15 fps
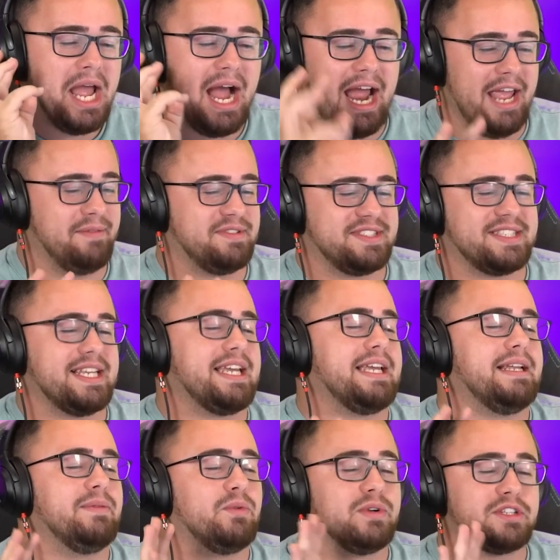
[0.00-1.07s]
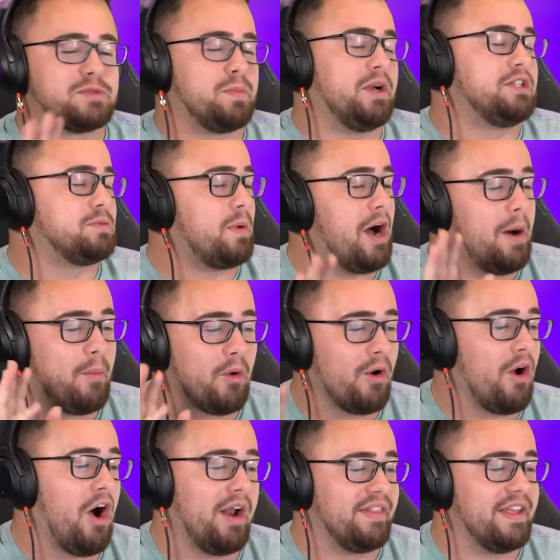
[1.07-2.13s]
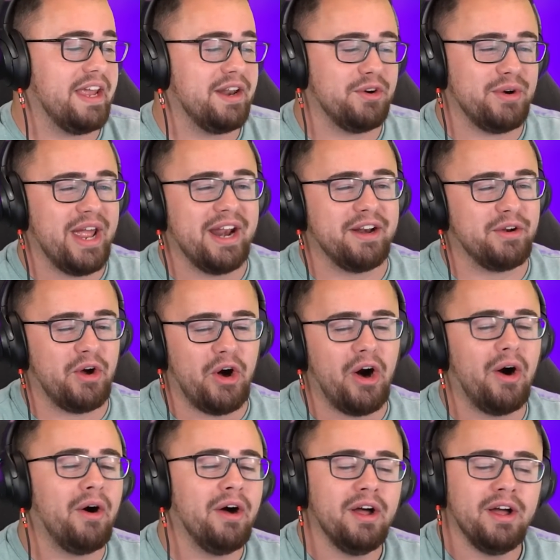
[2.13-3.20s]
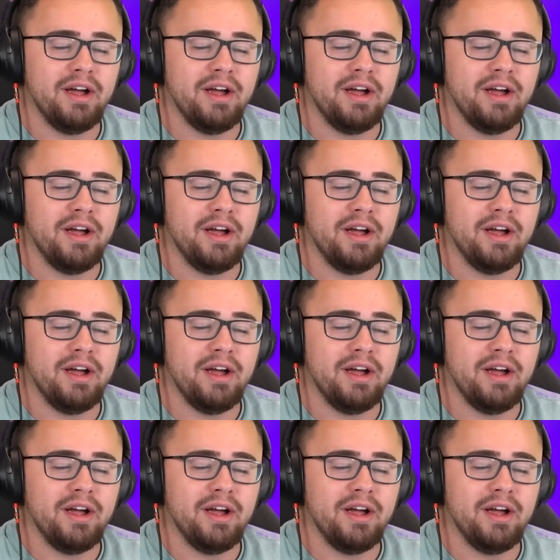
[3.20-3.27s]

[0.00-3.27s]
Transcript: I have seen with SpongeBob or on the internet at all.